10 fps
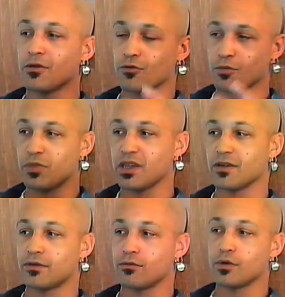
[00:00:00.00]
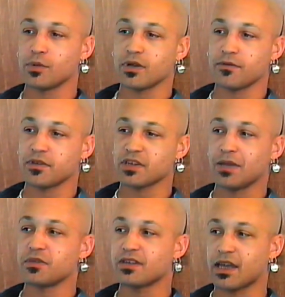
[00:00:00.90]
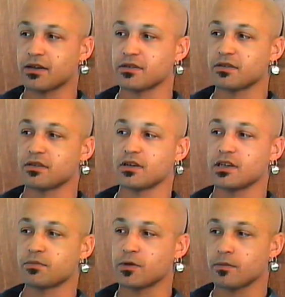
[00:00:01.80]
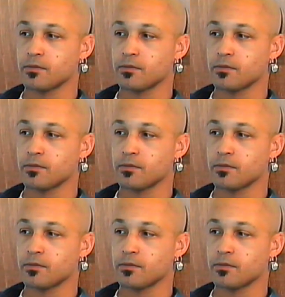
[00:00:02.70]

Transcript: would be of the woman of the same status as the husband.